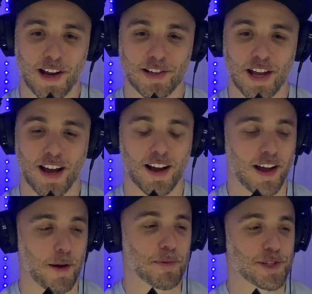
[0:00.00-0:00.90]

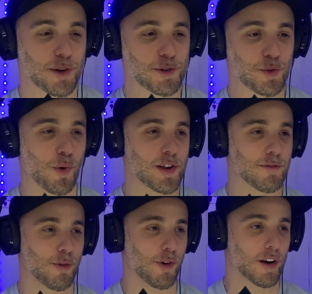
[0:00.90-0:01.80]
episode
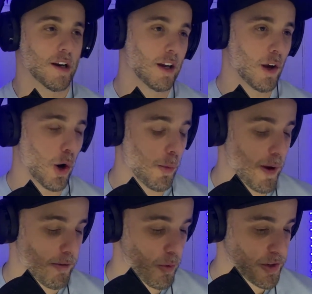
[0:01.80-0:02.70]
24. Hope
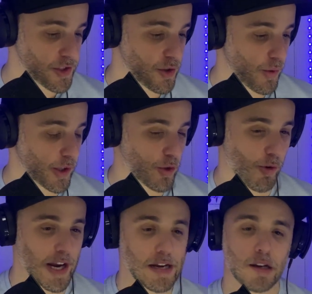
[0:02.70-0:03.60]
everyone's doing
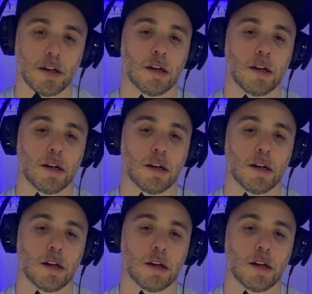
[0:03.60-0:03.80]
great.